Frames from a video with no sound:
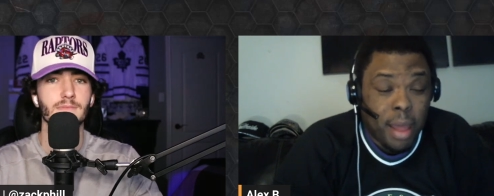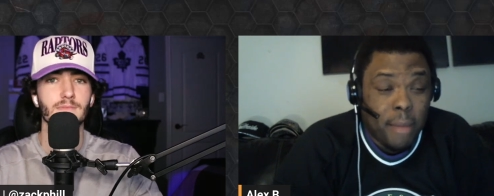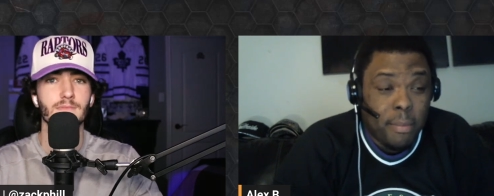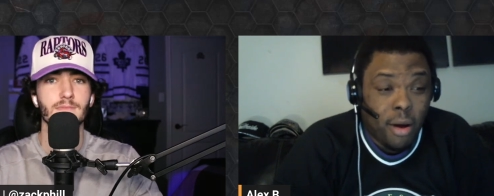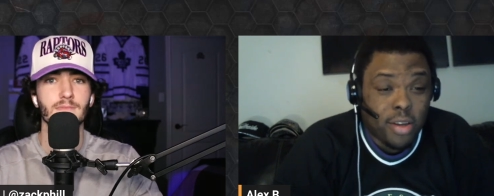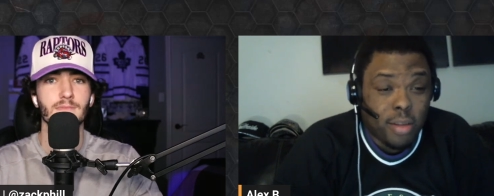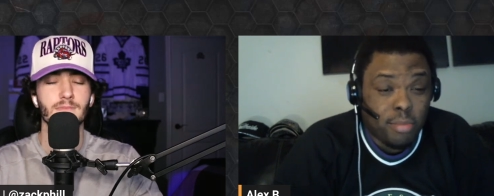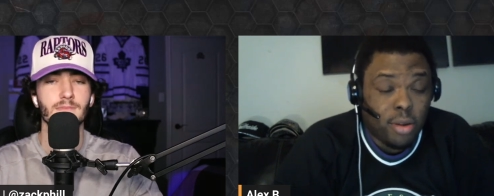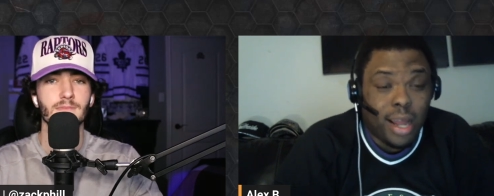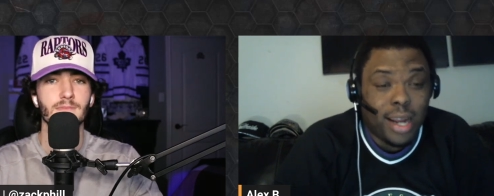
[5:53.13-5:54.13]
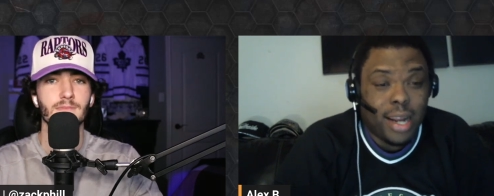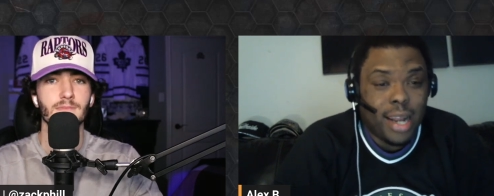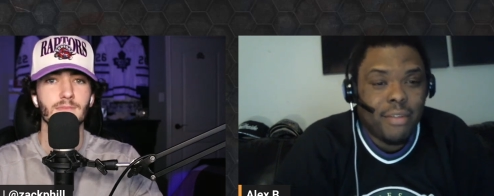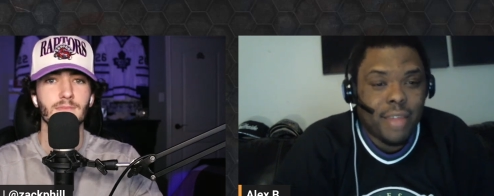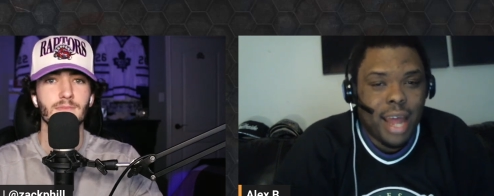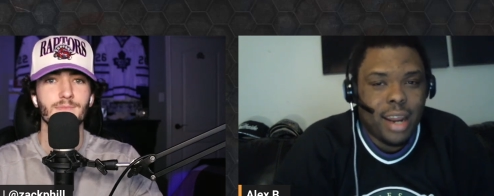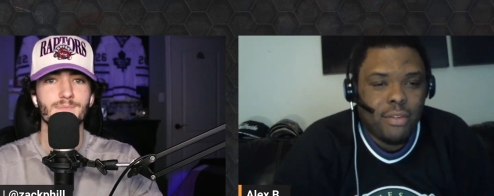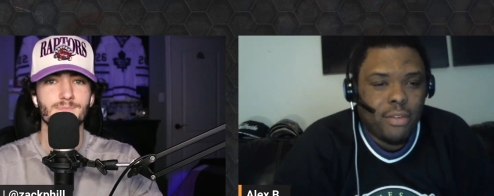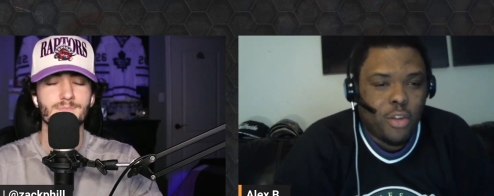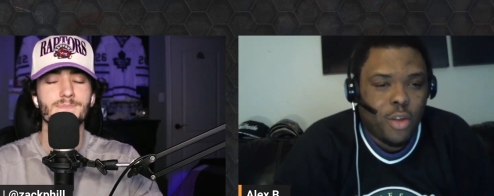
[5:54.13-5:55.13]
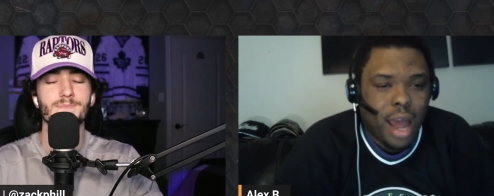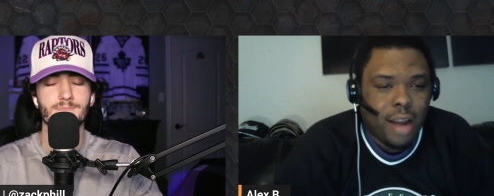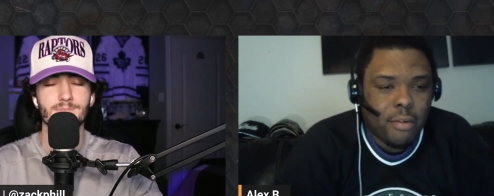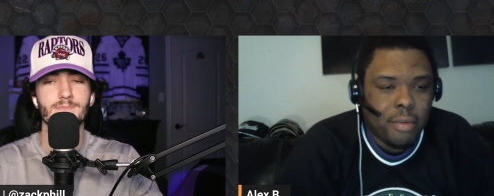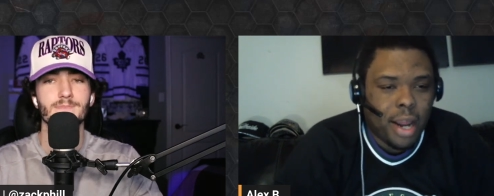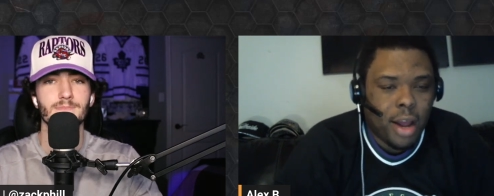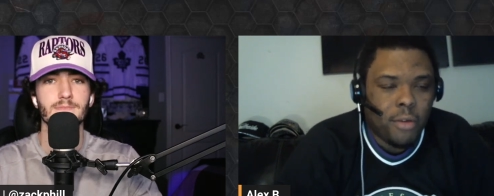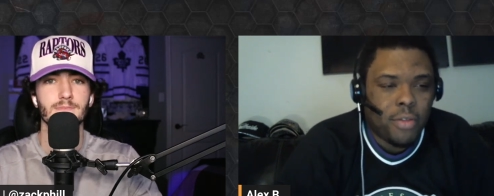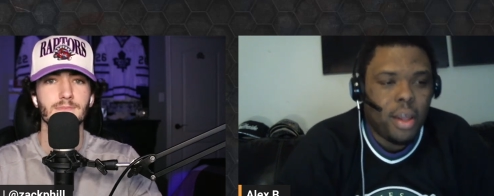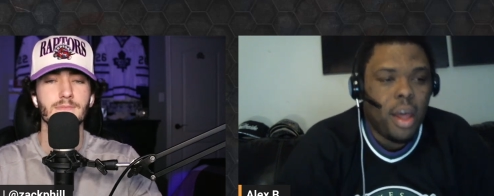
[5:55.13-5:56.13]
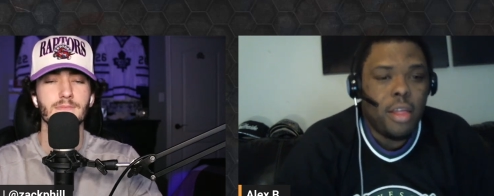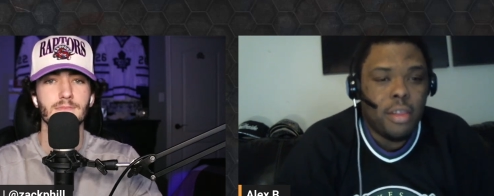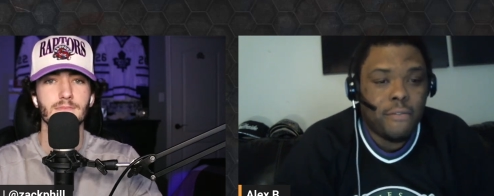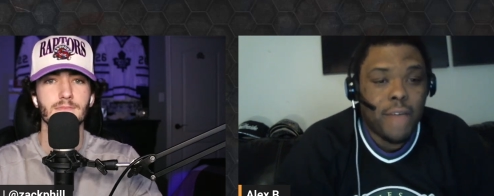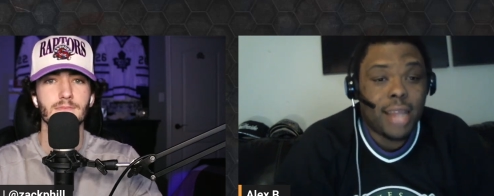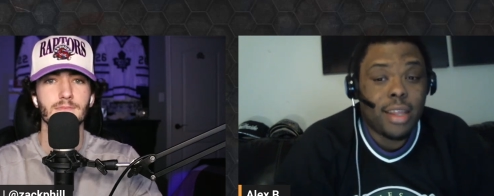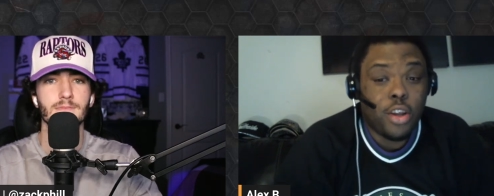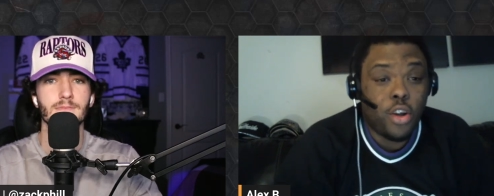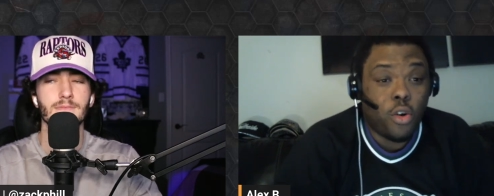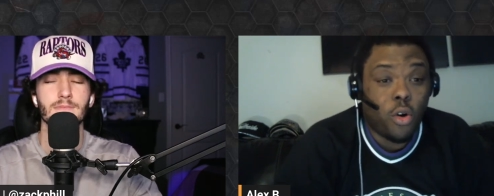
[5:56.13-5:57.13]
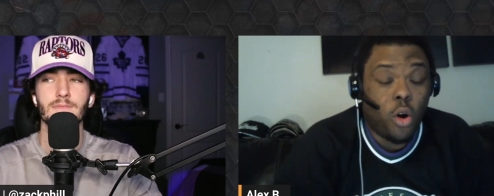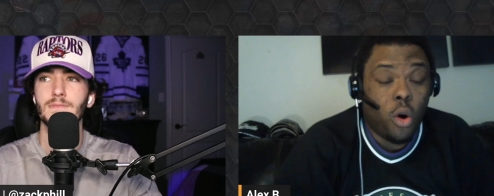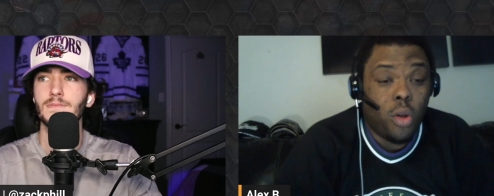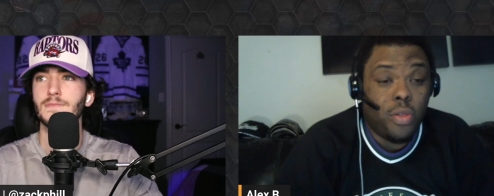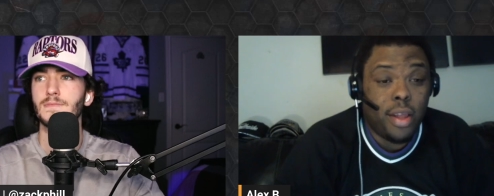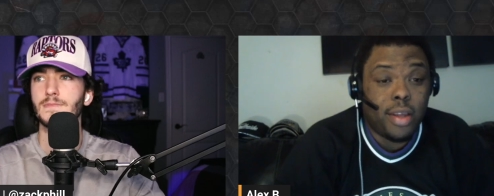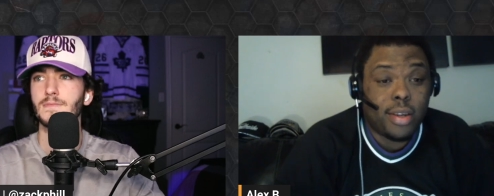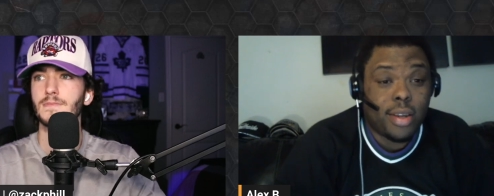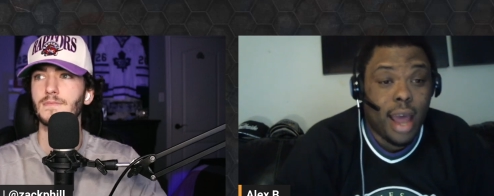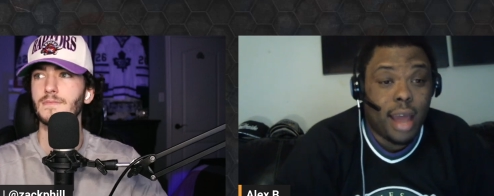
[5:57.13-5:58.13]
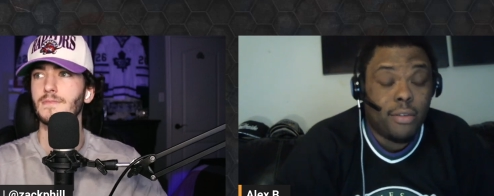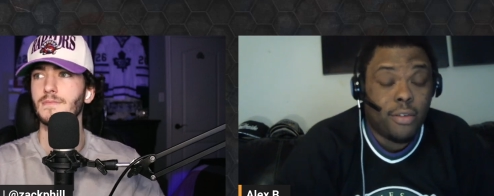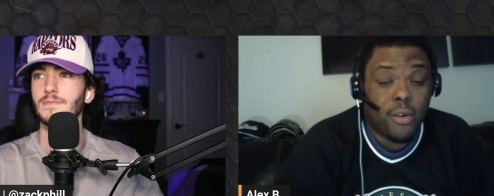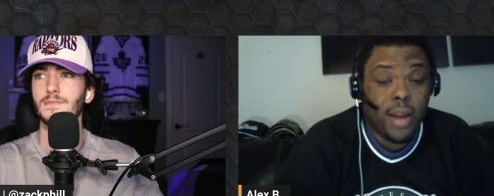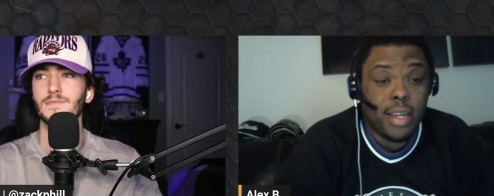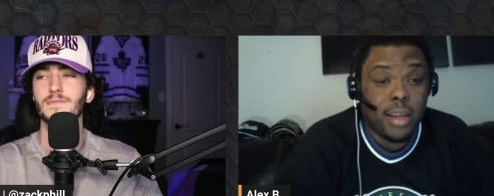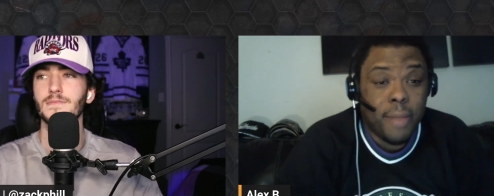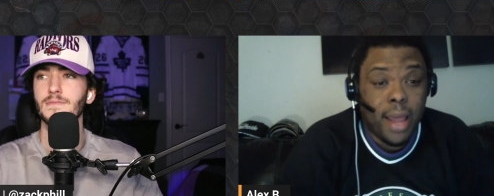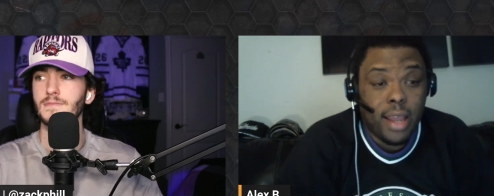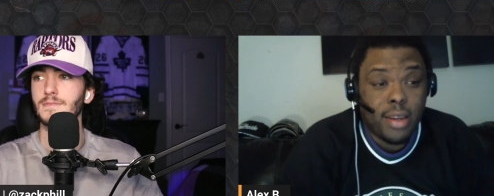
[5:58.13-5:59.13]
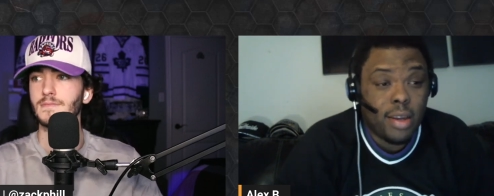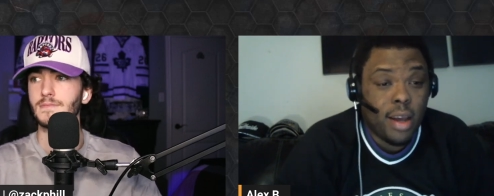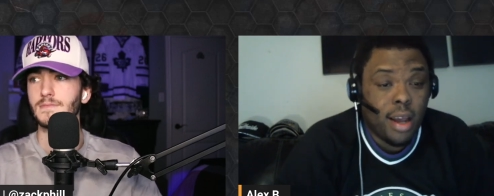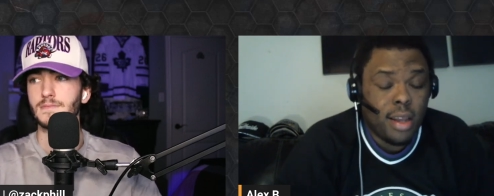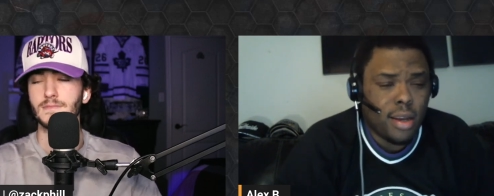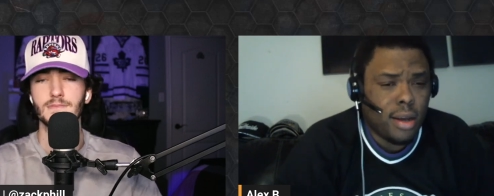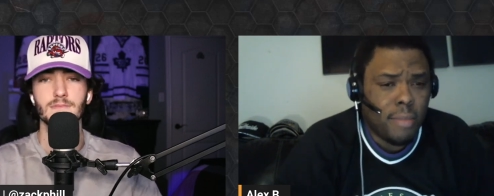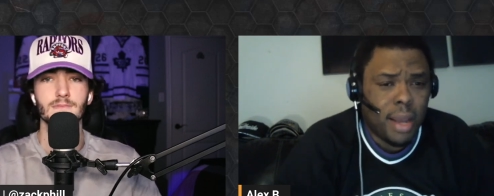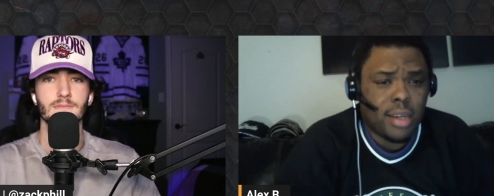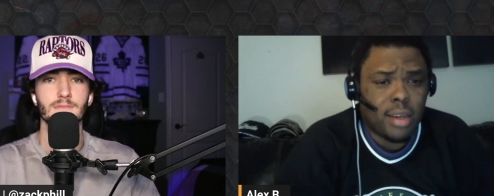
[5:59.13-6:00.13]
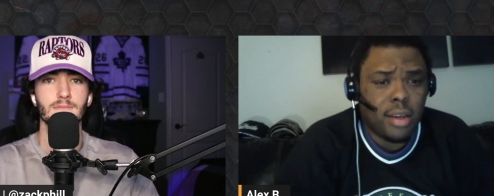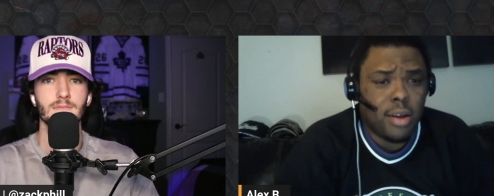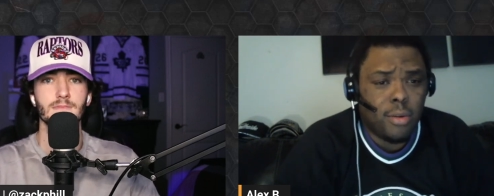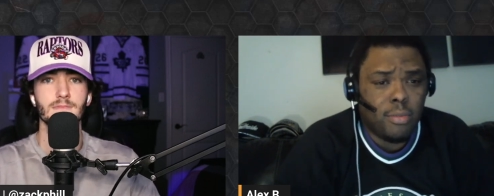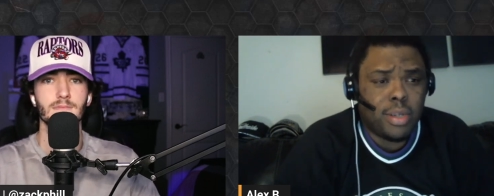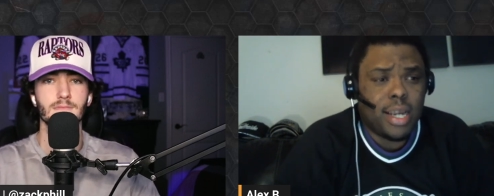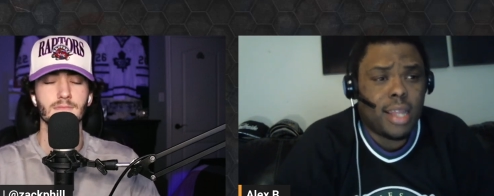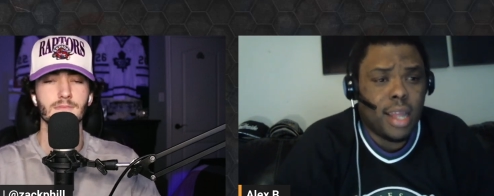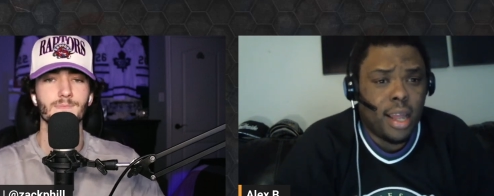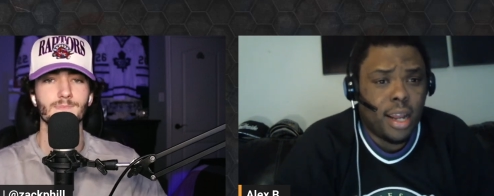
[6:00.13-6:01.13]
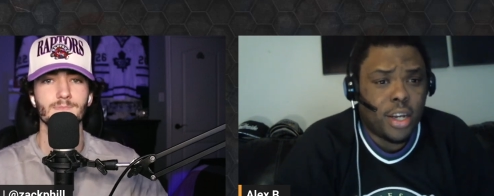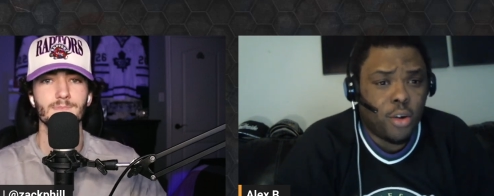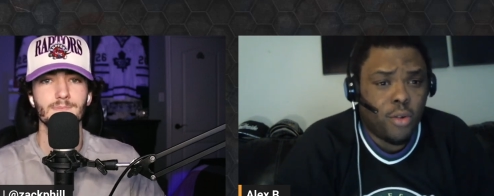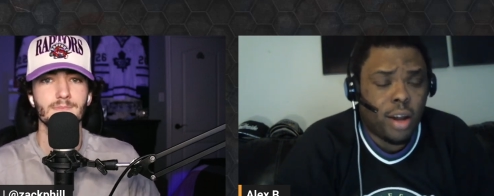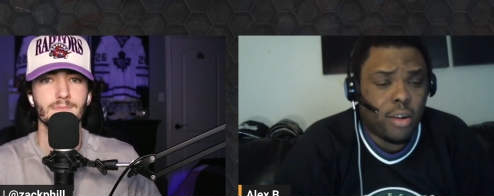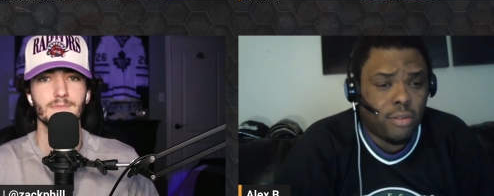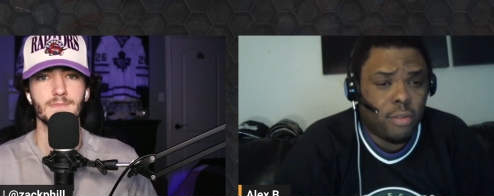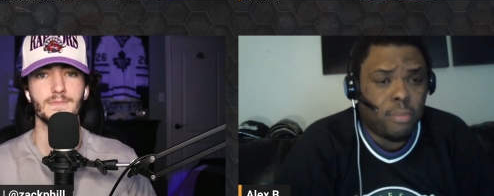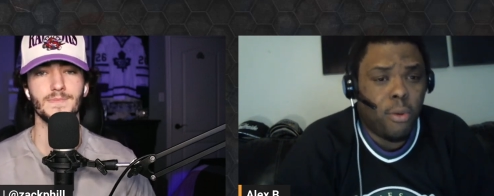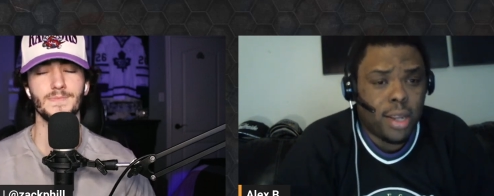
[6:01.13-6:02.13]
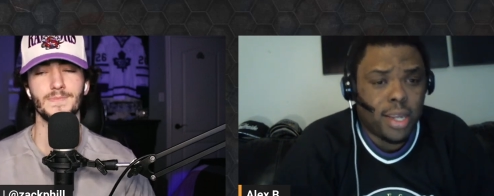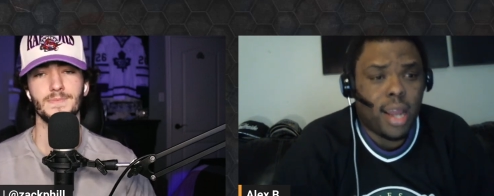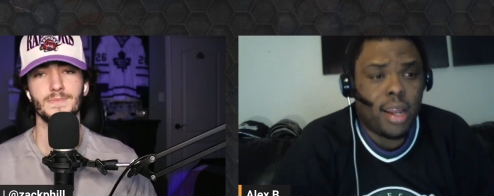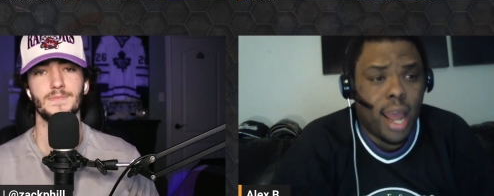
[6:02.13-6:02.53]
Speaker 1: that Boston blue line, and not even that, even if you got mm-hmm. everybody healthy, the fact that you're on this kind of crazy pace to basically you know set the NHL record for points and,